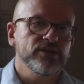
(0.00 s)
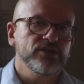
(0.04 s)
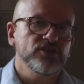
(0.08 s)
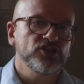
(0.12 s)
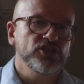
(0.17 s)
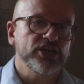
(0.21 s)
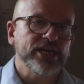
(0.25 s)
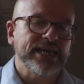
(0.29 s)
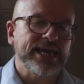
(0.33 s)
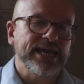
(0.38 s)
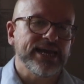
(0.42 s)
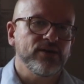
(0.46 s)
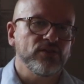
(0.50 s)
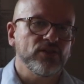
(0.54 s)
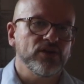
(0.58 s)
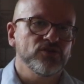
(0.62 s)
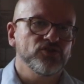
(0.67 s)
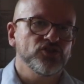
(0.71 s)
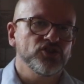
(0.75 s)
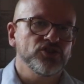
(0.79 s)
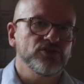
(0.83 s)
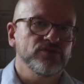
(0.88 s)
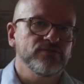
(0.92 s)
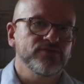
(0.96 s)
check out
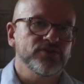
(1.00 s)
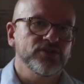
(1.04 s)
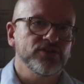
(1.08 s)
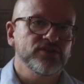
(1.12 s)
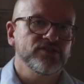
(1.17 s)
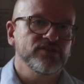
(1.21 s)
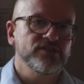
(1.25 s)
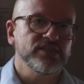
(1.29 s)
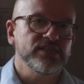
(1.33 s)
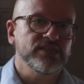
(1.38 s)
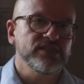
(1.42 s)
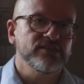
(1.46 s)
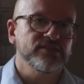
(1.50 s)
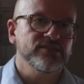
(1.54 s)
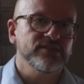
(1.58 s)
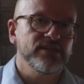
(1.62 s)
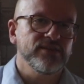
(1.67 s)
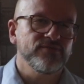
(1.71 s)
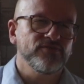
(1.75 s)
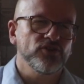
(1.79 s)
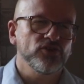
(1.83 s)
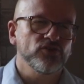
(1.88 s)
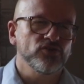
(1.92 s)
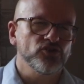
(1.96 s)
those universities
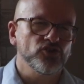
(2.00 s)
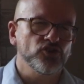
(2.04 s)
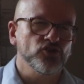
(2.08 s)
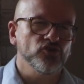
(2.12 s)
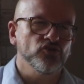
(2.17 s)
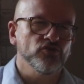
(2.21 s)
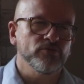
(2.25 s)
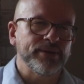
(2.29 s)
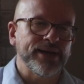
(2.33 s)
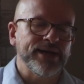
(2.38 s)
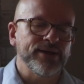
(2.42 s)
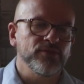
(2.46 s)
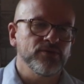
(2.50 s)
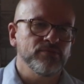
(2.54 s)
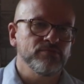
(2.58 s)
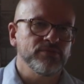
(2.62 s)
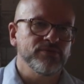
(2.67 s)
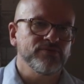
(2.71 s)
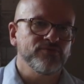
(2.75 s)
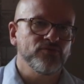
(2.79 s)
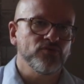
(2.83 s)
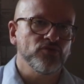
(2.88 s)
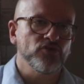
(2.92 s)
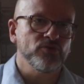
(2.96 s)
if you're not sure about them
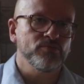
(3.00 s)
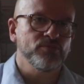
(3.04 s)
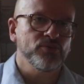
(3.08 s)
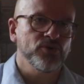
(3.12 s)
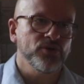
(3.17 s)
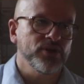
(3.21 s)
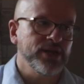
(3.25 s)
before you put